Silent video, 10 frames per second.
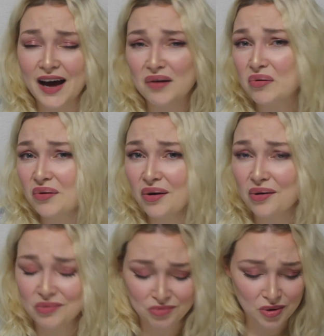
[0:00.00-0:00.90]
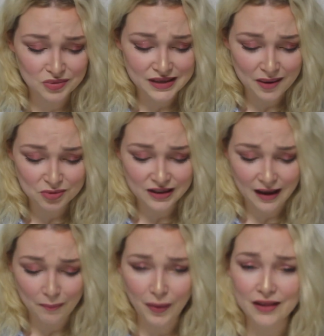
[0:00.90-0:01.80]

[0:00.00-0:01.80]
I don't know what was up with that,